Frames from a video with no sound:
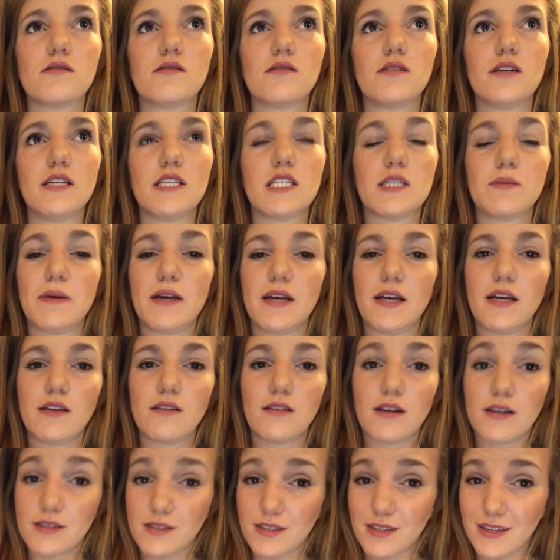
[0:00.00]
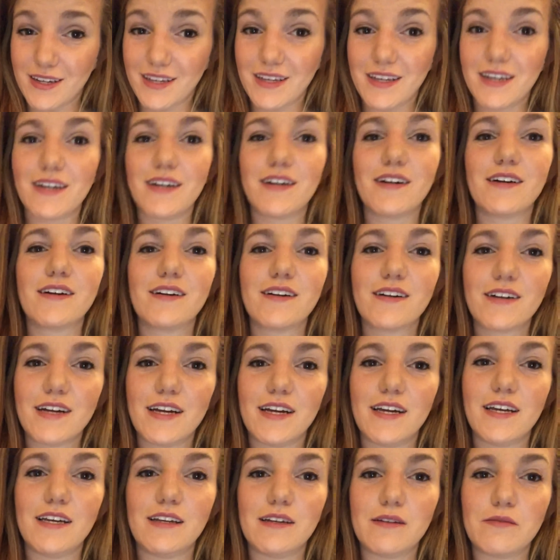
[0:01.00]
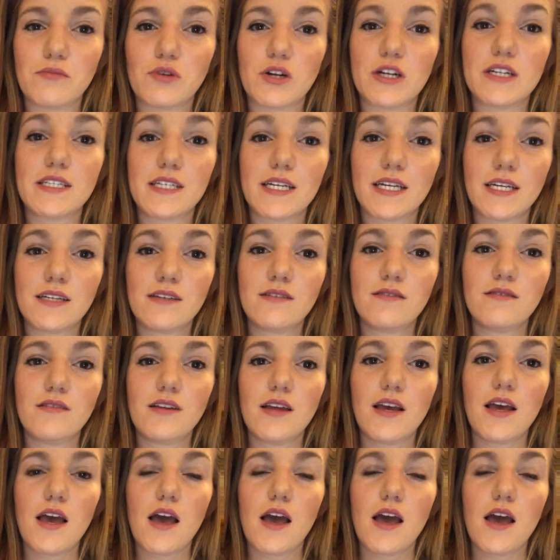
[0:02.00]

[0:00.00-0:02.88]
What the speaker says: he spent less than a year in prison.